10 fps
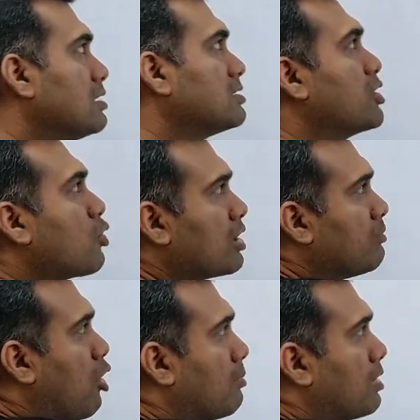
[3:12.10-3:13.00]
The nuclear
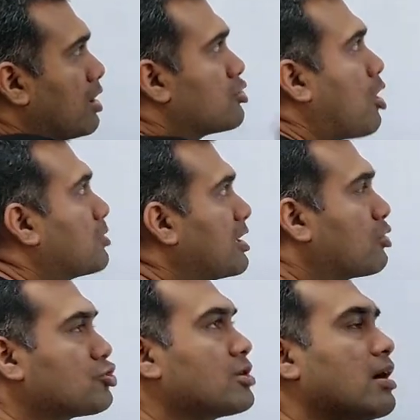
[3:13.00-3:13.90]
bomb dropped on
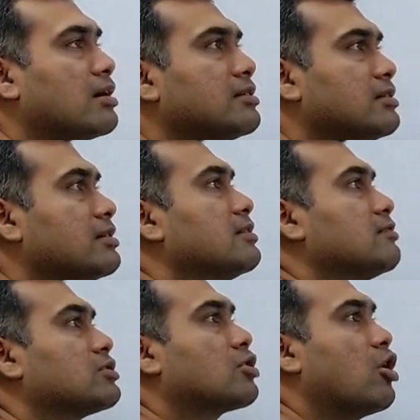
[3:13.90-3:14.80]
Hiroshima
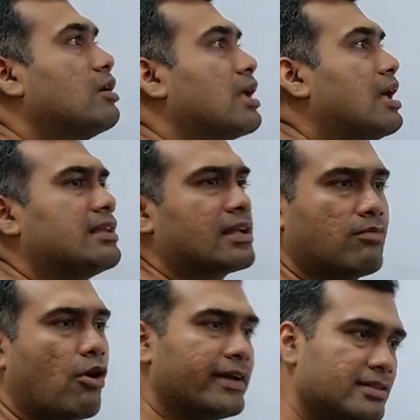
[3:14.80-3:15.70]
was called Little
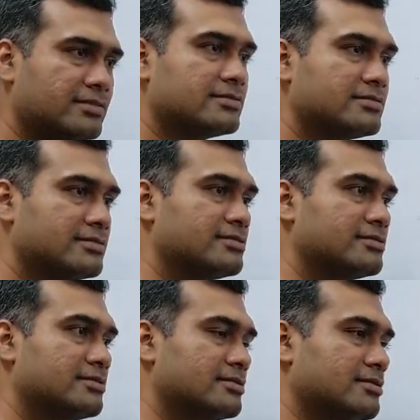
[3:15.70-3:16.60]
Boy,
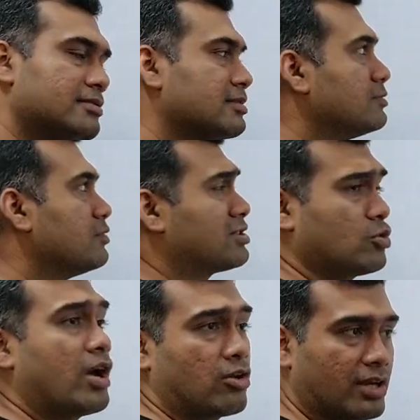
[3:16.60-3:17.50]
which is
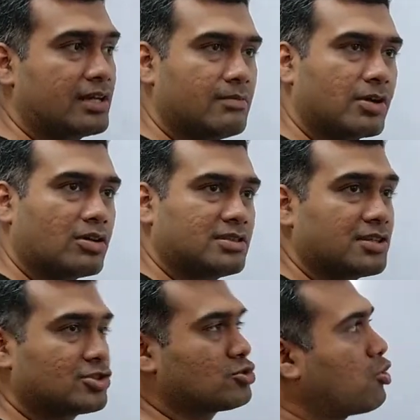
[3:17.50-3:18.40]
so ironical because it
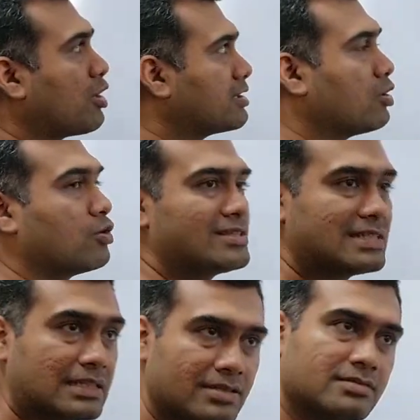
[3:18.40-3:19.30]
destroyed the whole
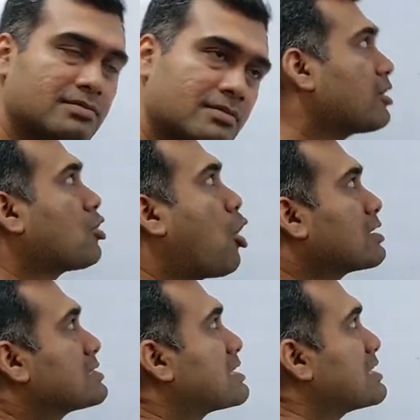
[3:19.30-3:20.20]
city. And on
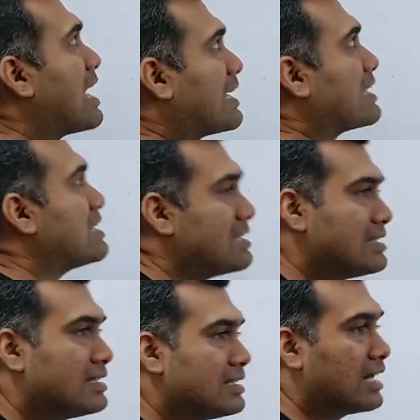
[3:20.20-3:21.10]
August 9,
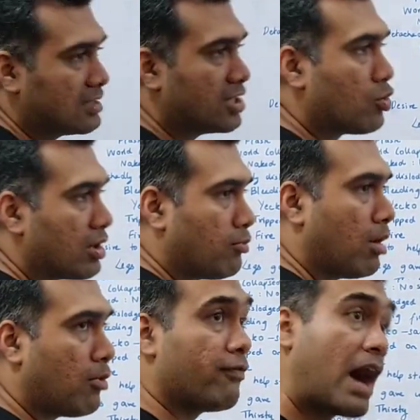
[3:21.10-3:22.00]
another nuclear
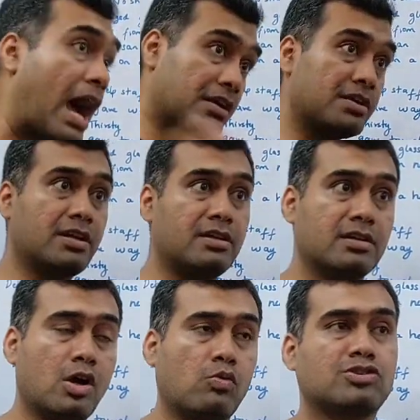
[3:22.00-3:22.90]
bomb of higher
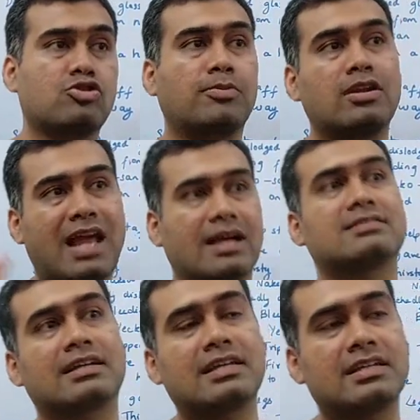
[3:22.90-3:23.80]
yield was dropped on
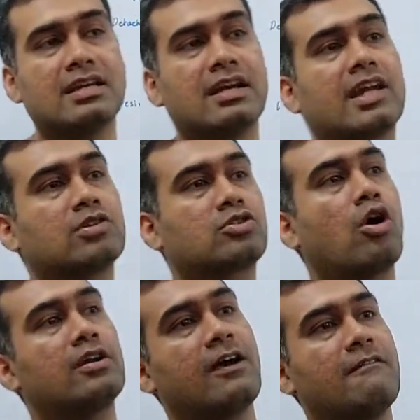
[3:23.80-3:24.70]
Nagasaki. It was
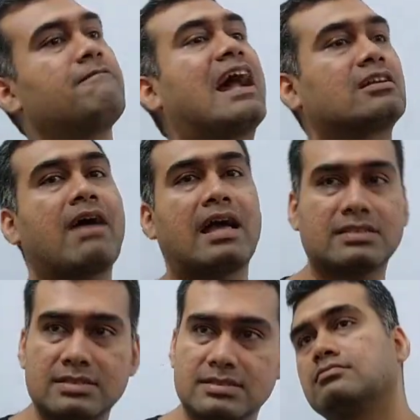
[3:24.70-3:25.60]
called Fat
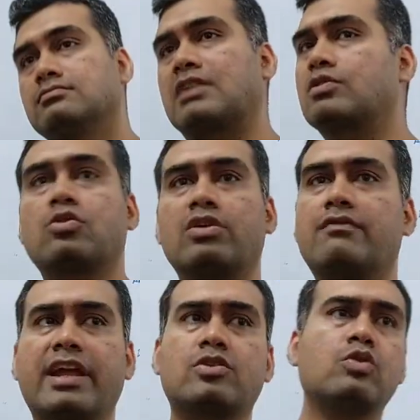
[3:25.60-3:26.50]
Man. That was the only
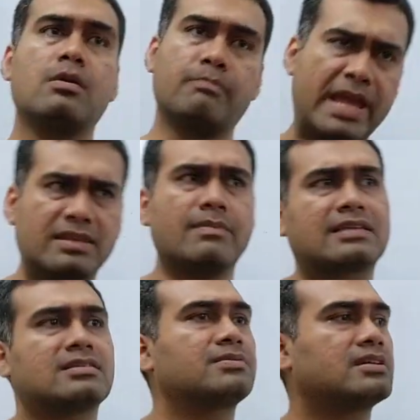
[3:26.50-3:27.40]
way to make them
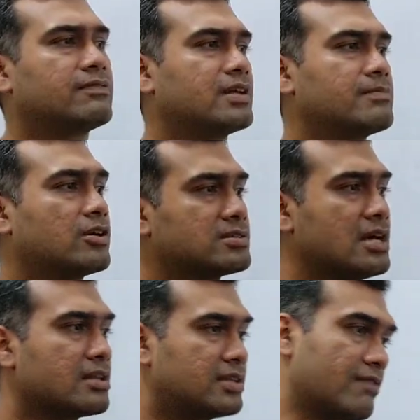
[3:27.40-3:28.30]
accept the defeat, because
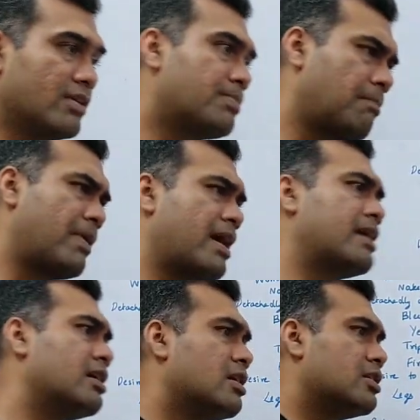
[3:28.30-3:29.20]
they were
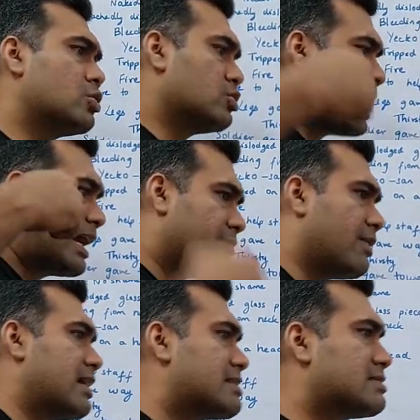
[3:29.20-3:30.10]
prepared to
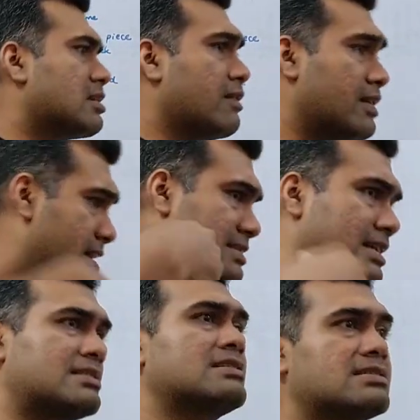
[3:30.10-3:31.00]
sacrifice even their
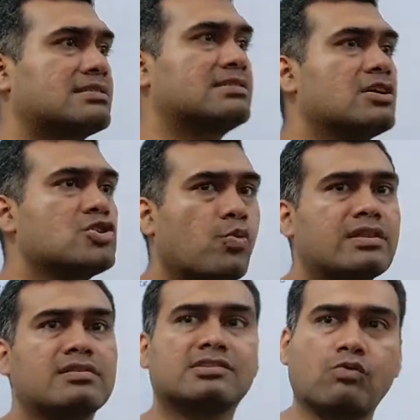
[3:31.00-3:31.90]
citizens to
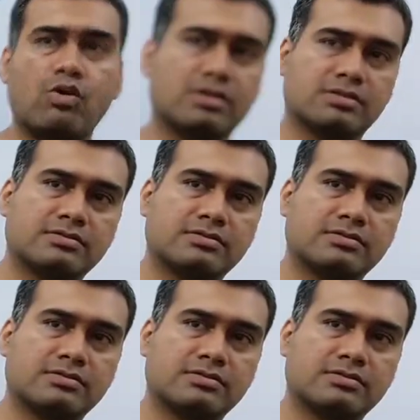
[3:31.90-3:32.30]
win this war.